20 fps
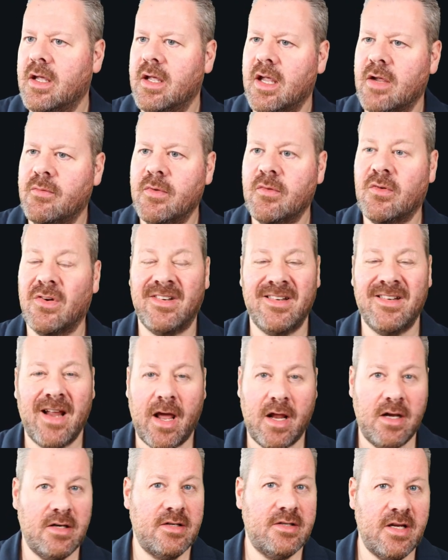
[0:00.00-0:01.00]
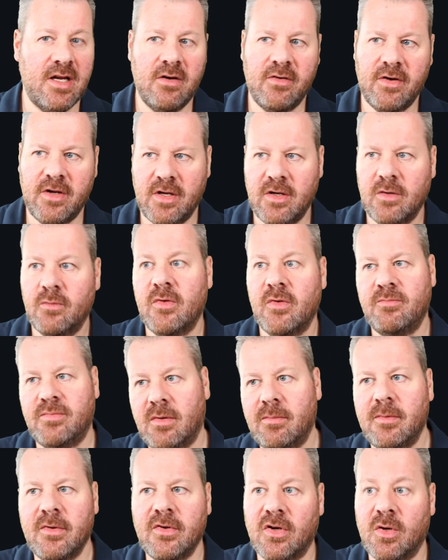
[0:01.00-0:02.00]
If we've got an anterior, we've
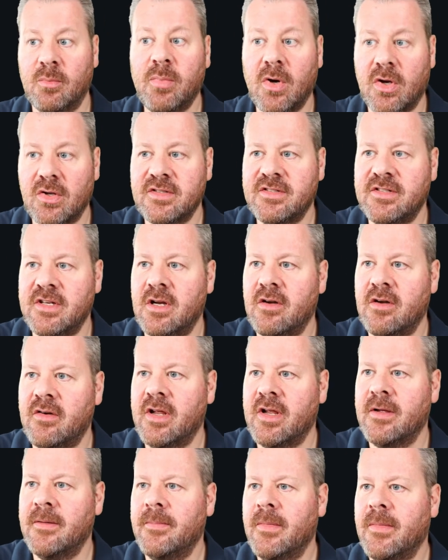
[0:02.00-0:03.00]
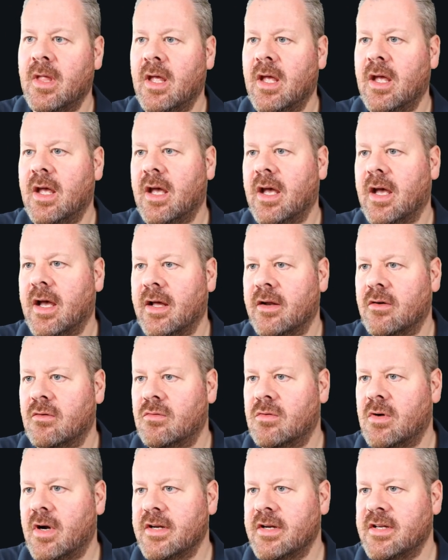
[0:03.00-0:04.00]
probably got a posterior,
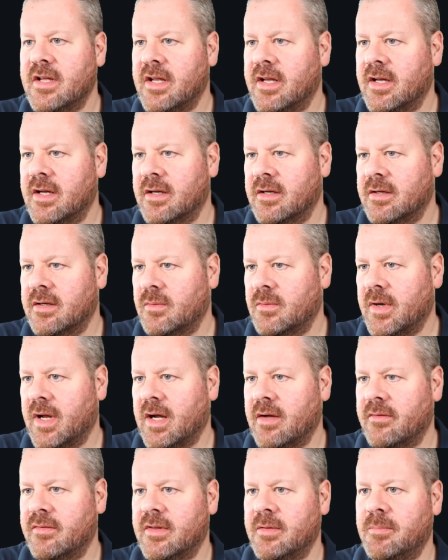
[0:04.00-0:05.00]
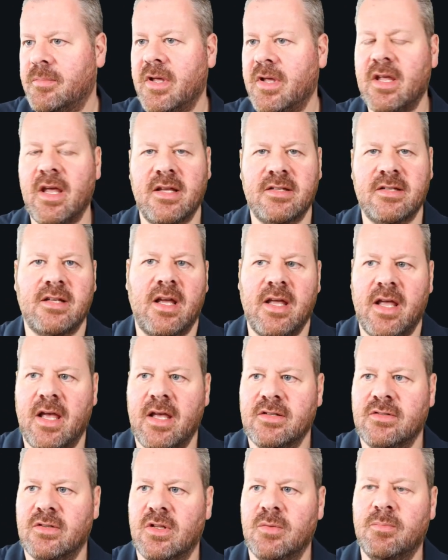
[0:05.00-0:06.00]
and right here we have the
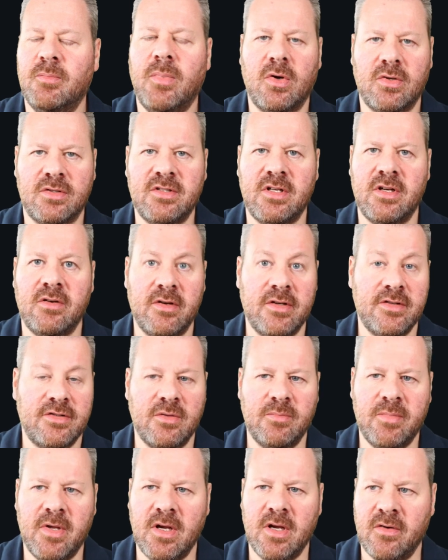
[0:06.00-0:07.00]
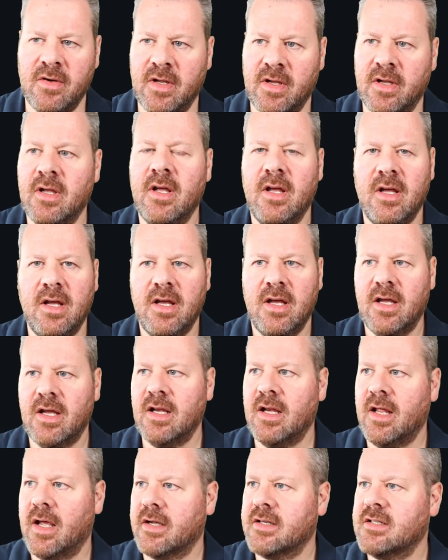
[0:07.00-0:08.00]
PSIS, or the posterior superior
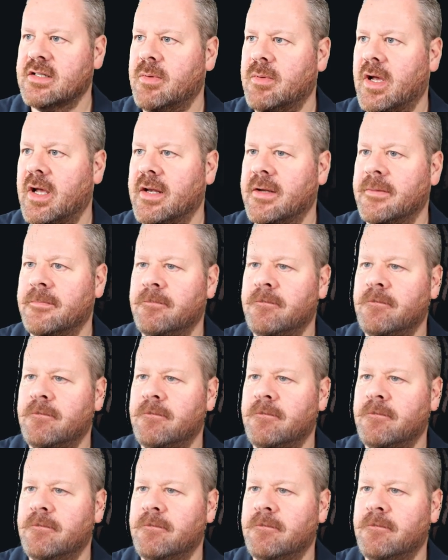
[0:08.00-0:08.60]
iliac spine.